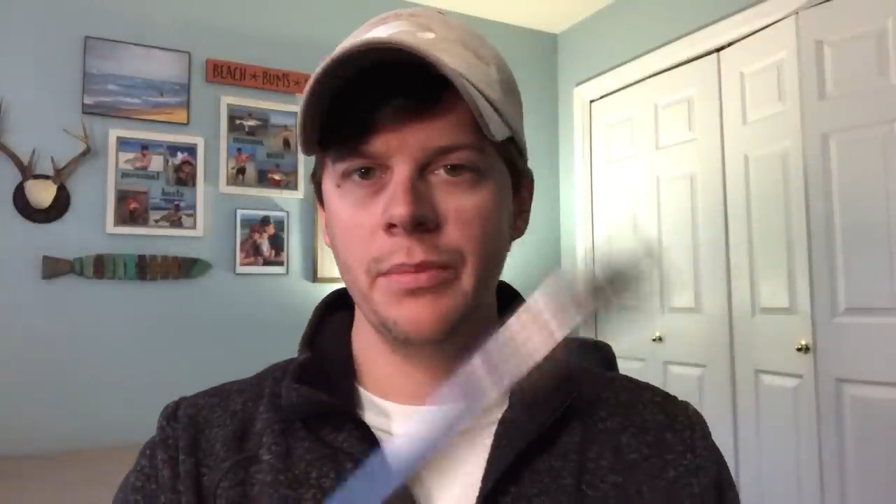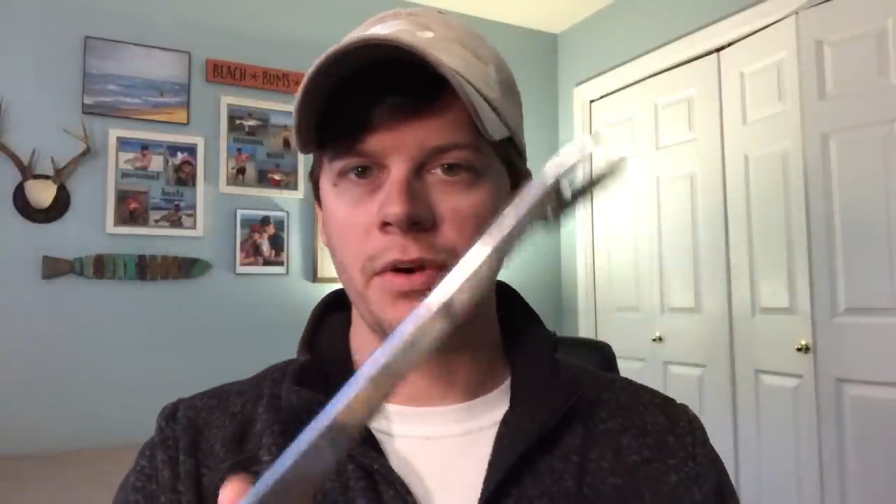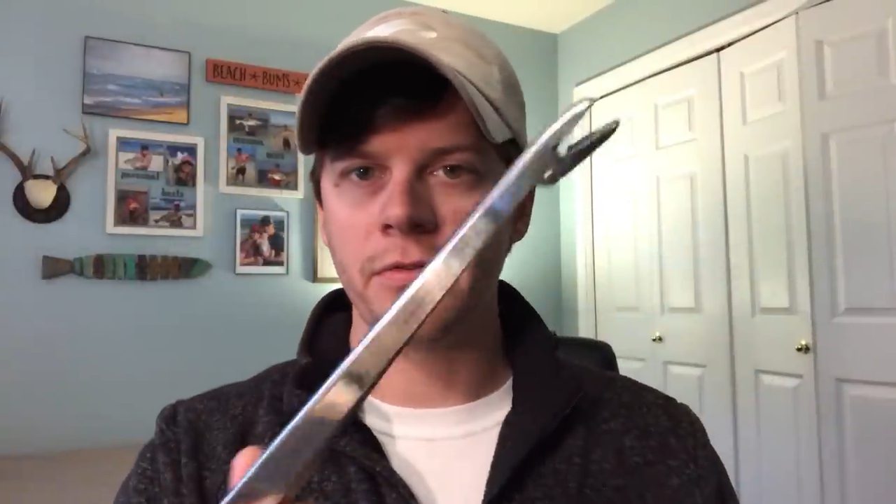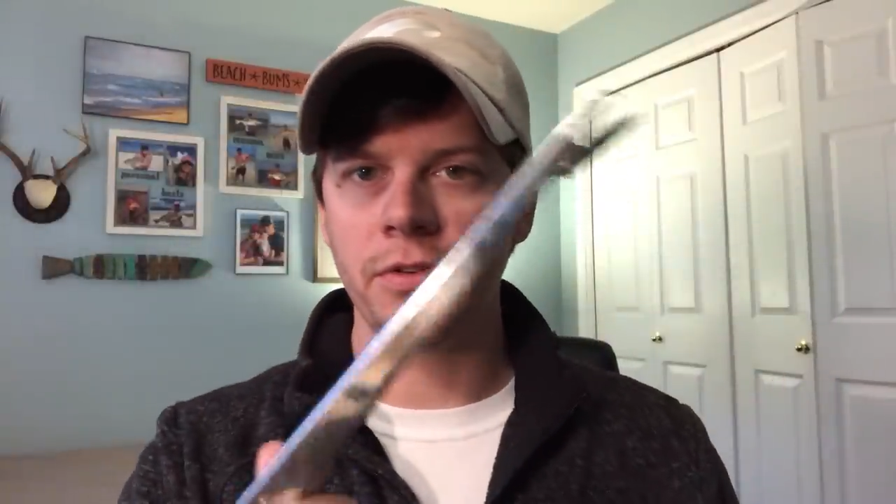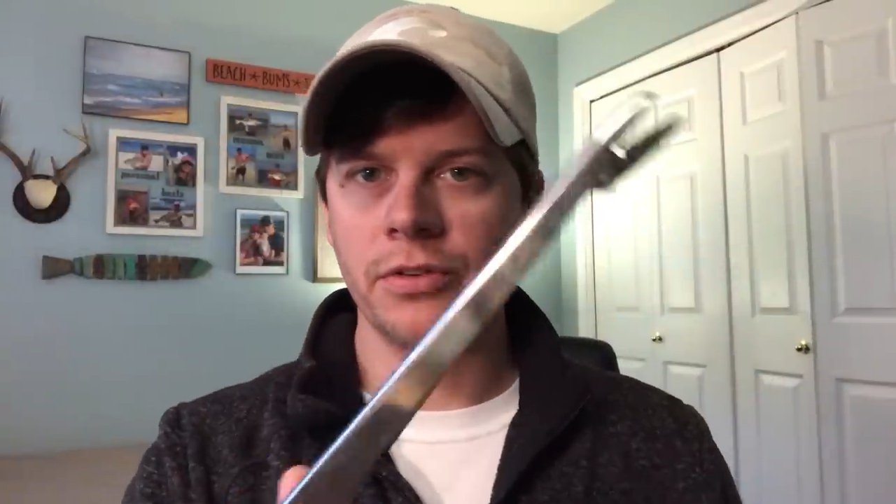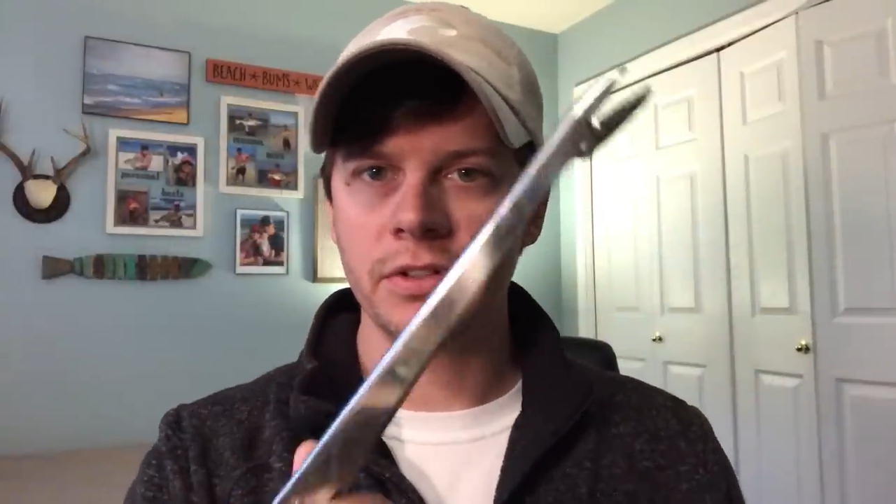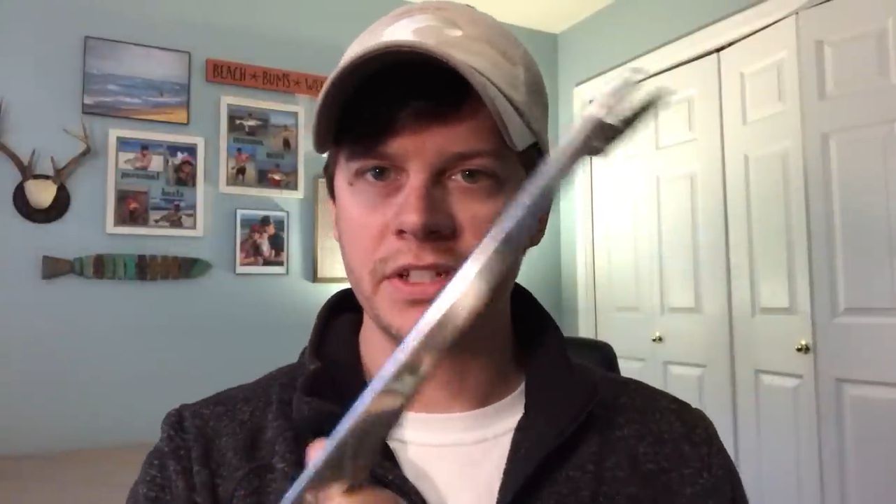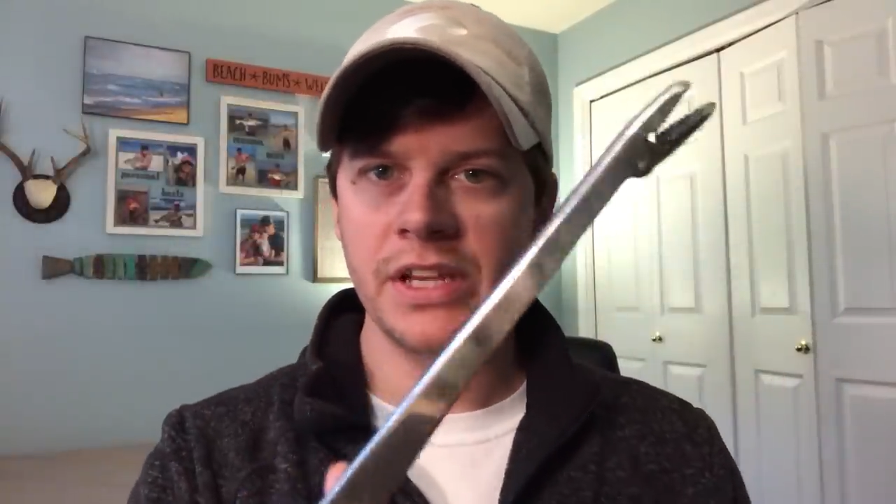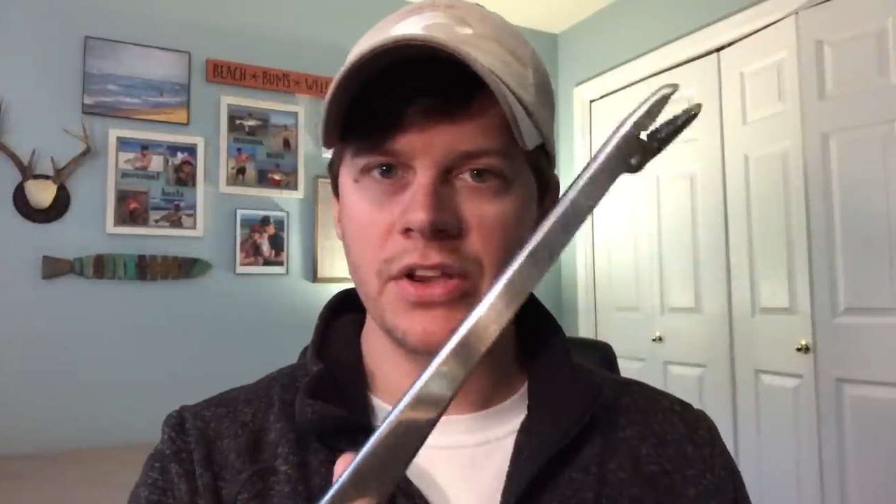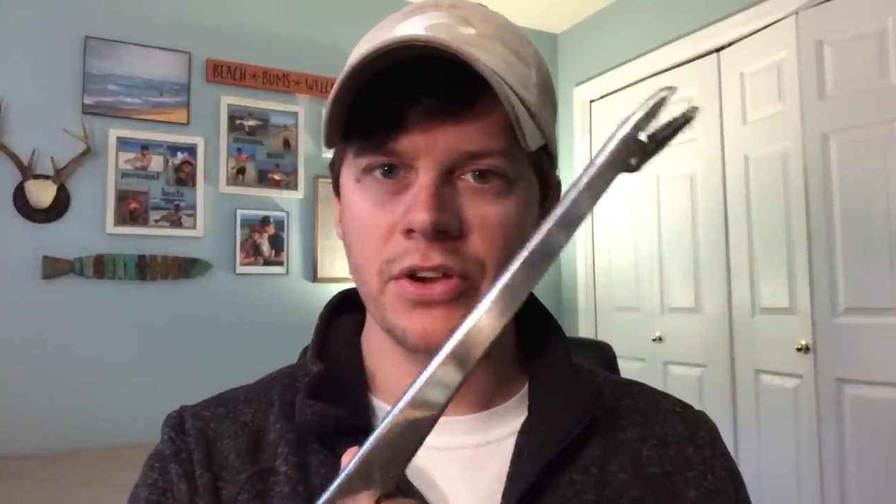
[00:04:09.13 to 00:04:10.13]
But for
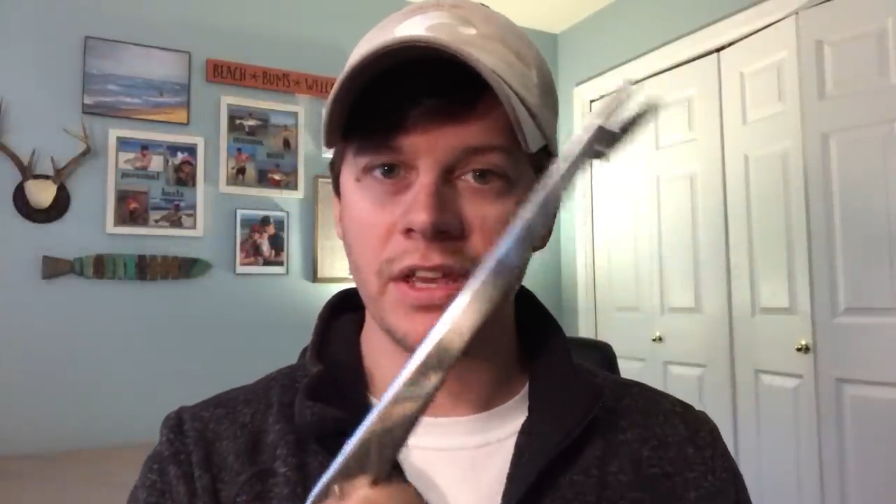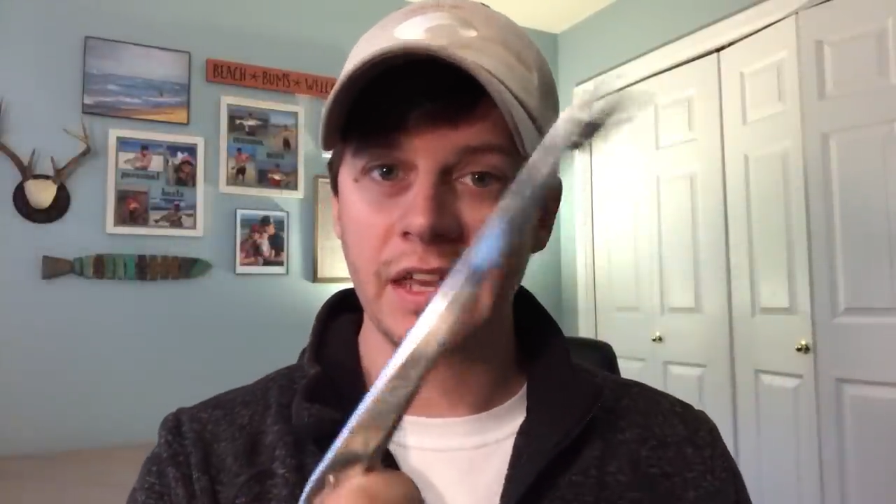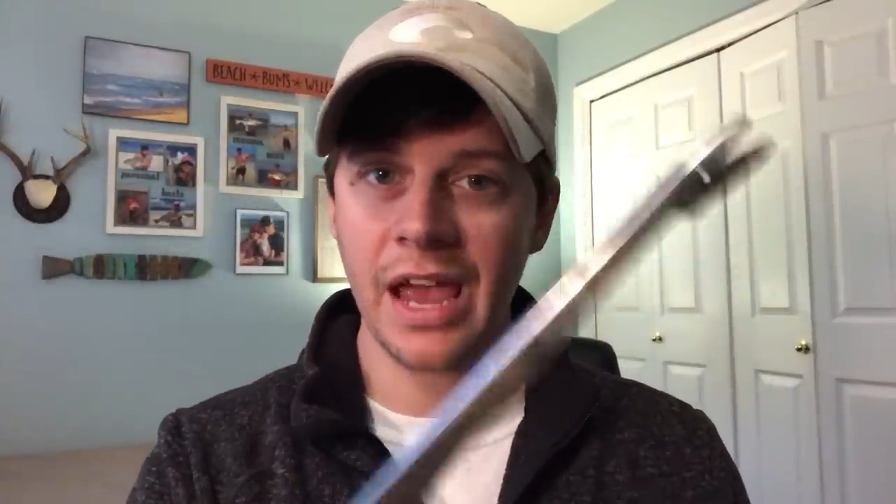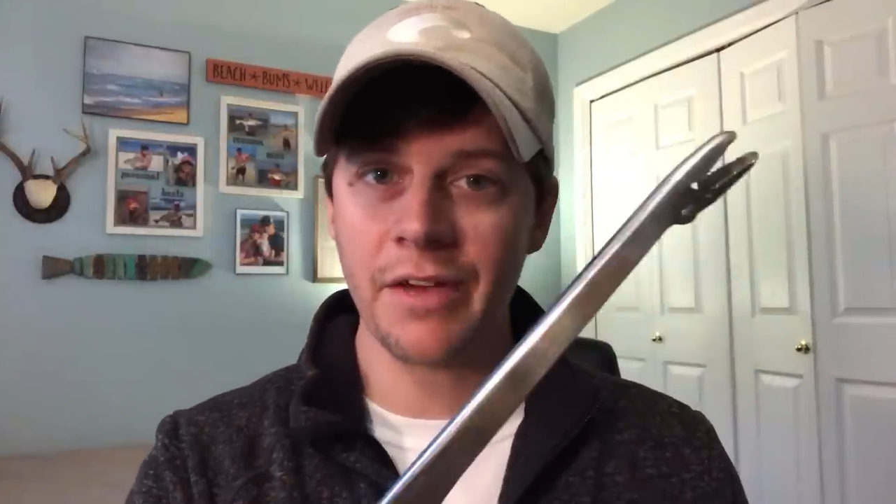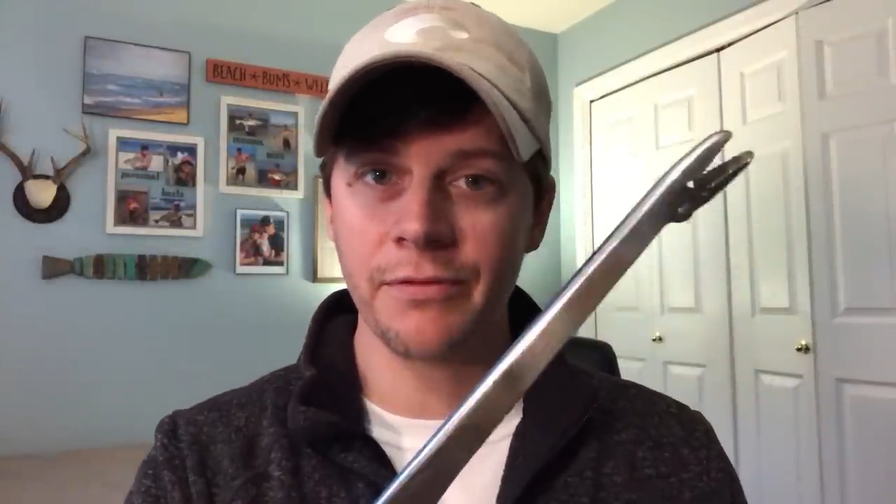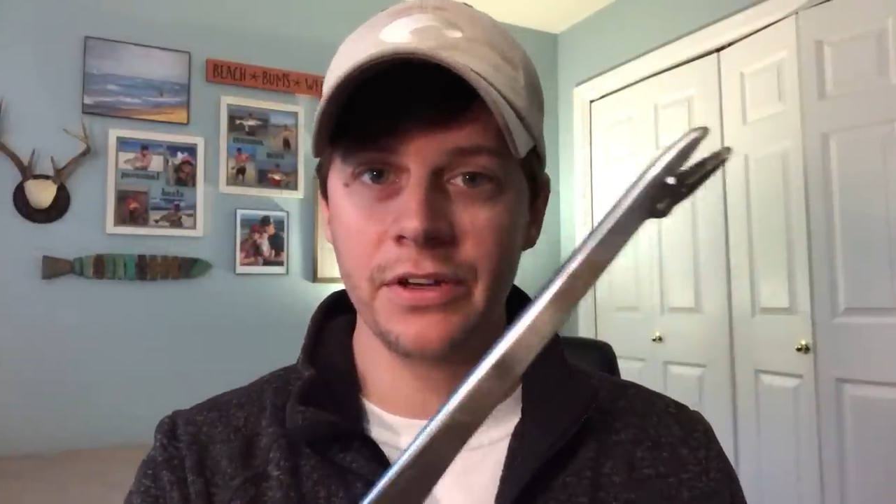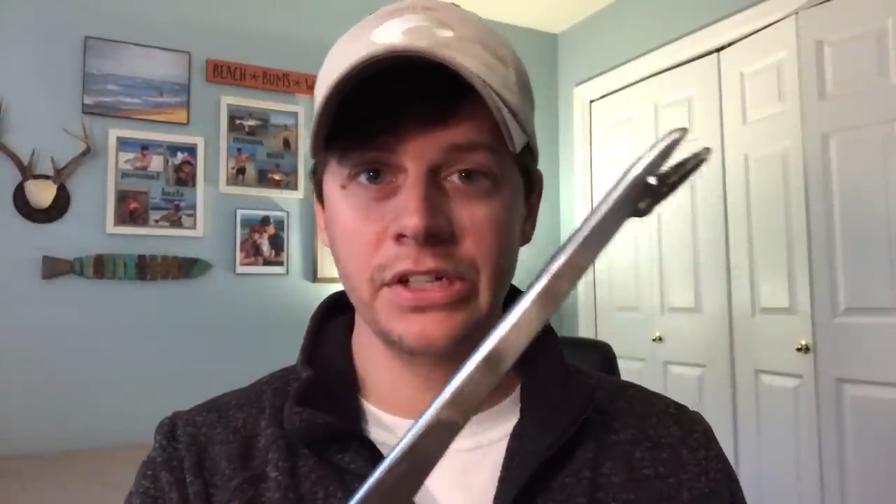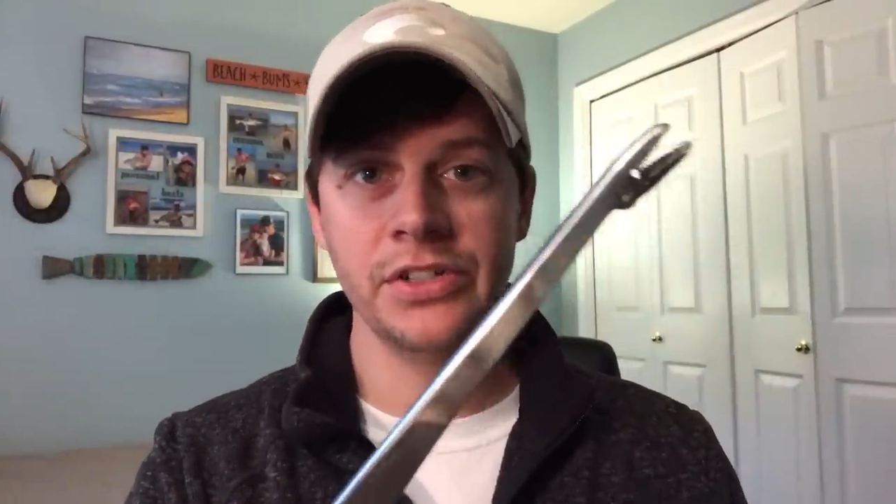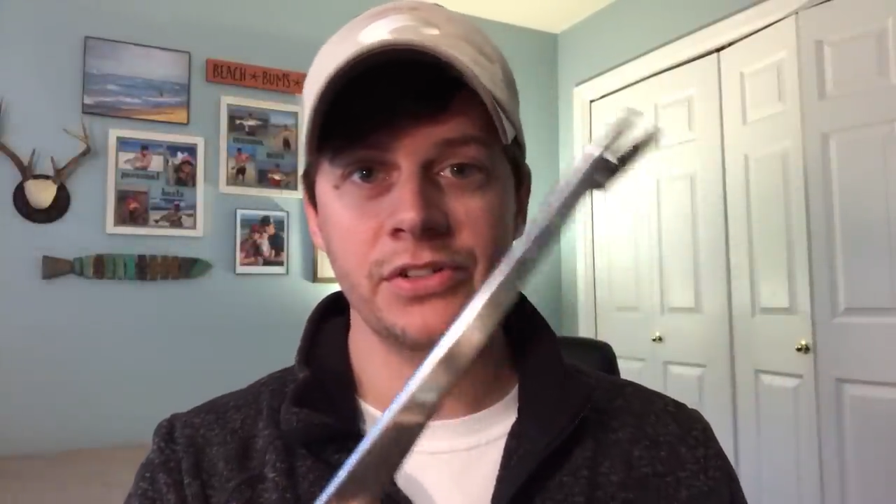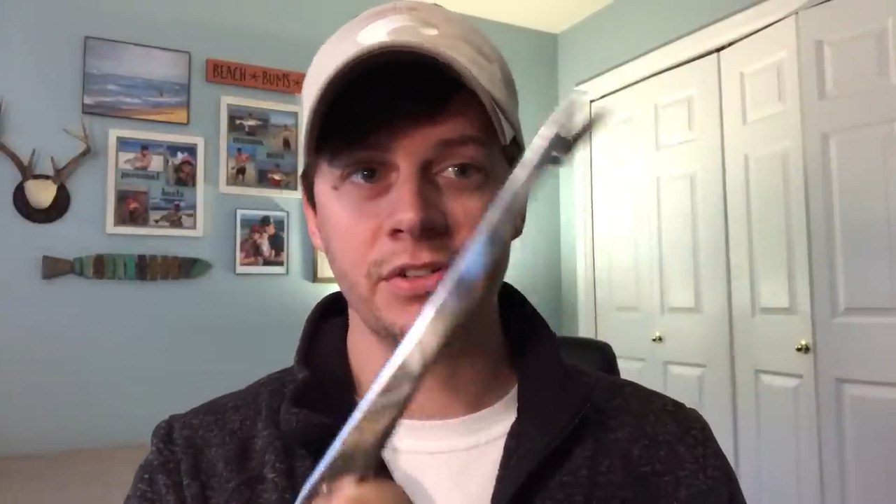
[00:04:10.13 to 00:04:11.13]
dehooking
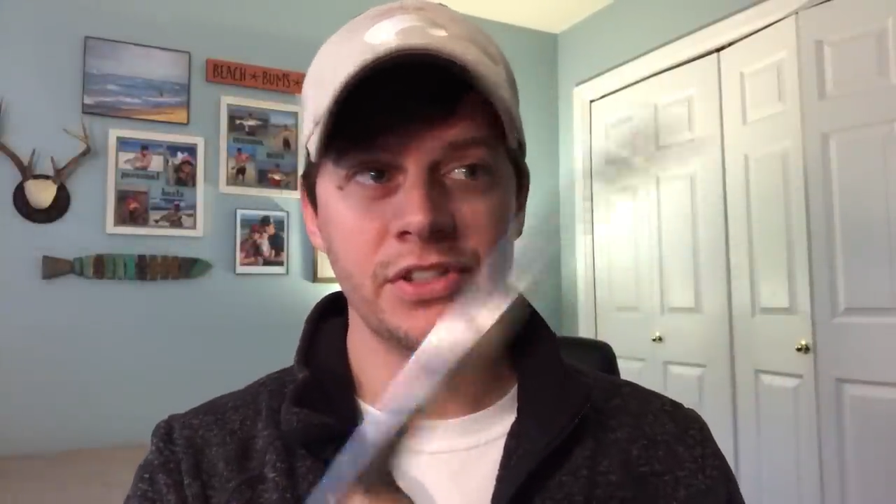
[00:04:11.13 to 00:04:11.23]
catfish,